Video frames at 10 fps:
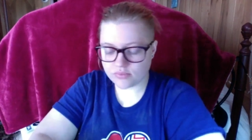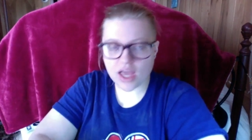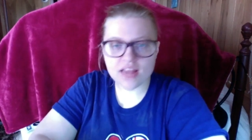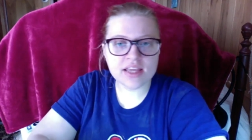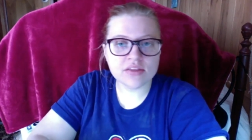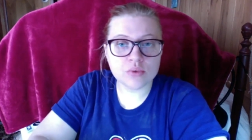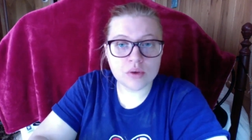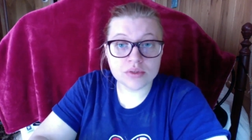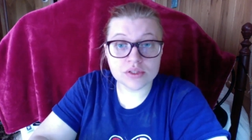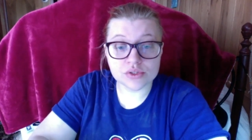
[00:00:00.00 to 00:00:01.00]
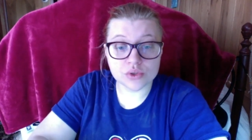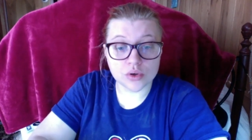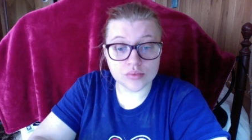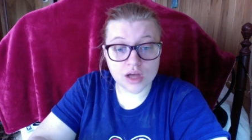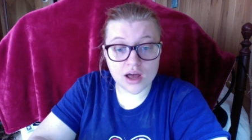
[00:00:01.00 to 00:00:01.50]
and, like, the one with the
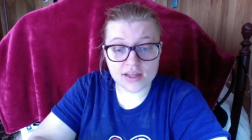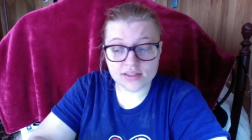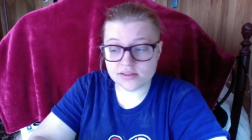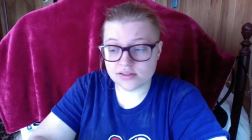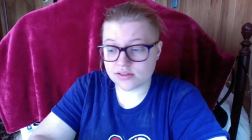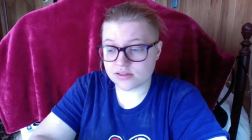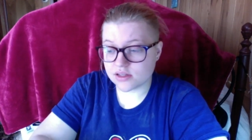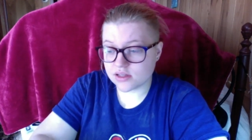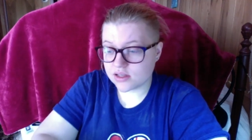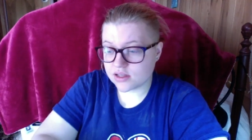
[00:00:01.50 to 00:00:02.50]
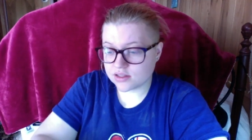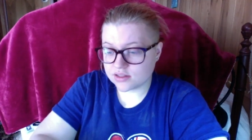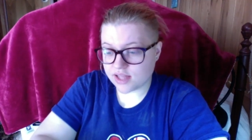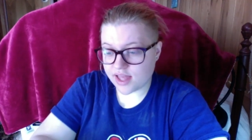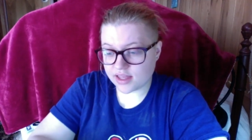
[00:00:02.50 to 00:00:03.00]
Storm Gods,
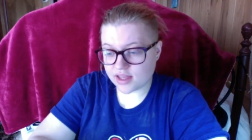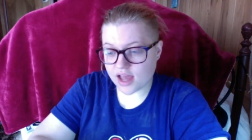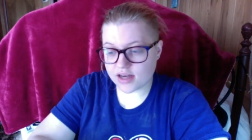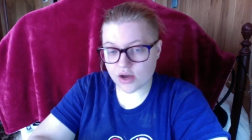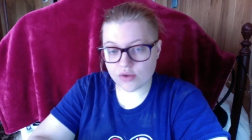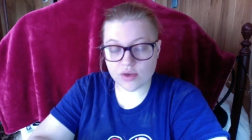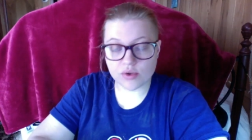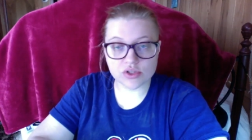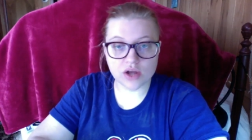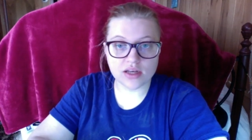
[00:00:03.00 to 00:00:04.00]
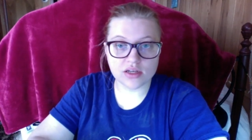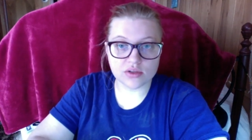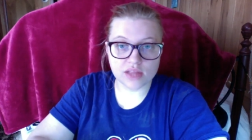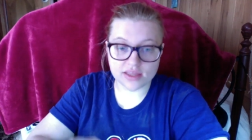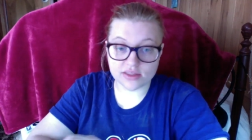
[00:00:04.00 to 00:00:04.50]
like, I know they were trying to
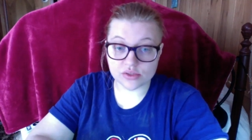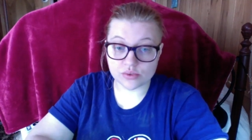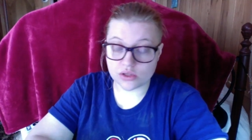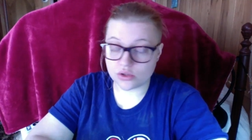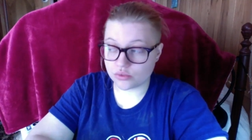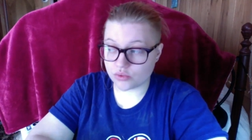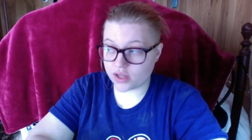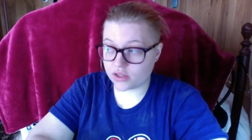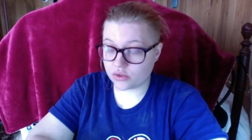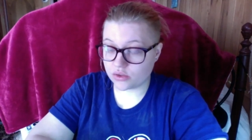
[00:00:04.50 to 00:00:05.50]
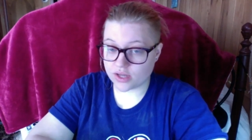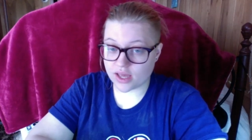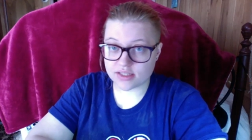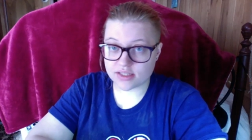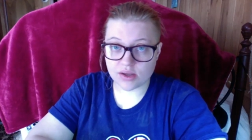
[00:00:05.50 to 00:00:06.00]
do, like, the Suicune, Raikou, and
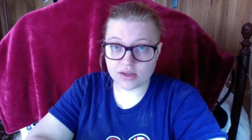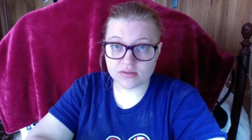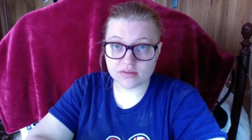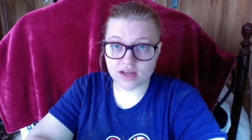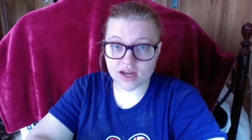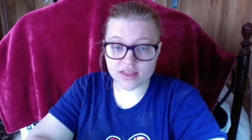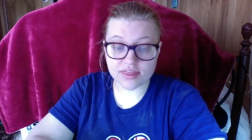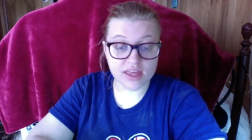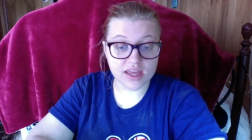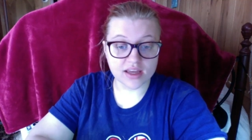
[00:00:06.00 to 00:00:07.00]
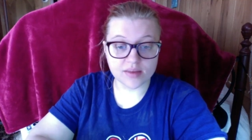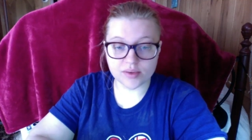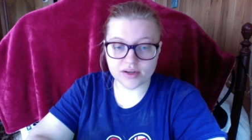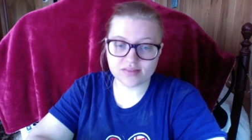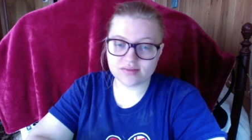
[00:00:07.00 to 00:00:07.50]
Entei kind of thing,
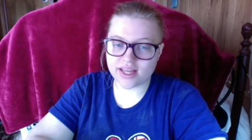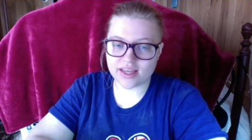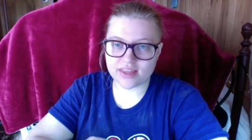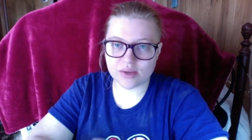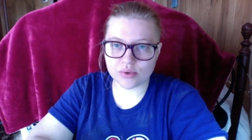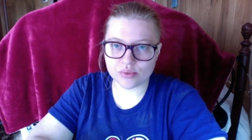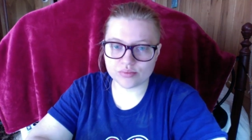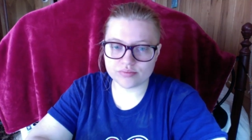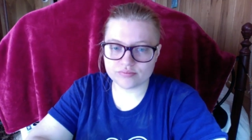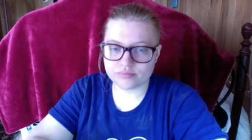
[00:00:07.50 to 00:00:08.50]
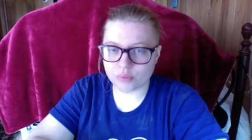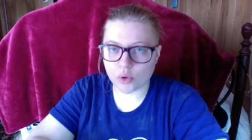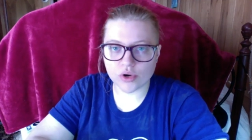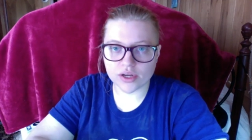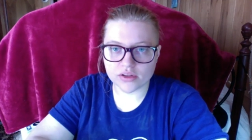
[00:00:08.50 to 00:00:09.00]
but, like, they were
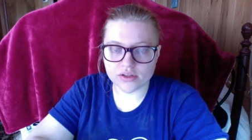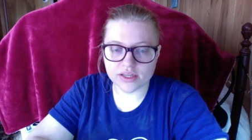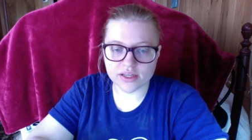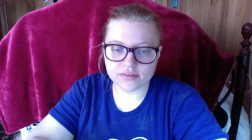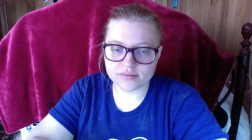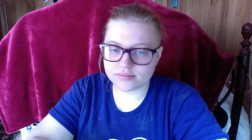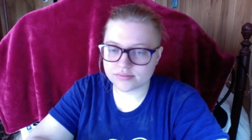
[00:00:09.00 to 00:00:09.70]
boring looking.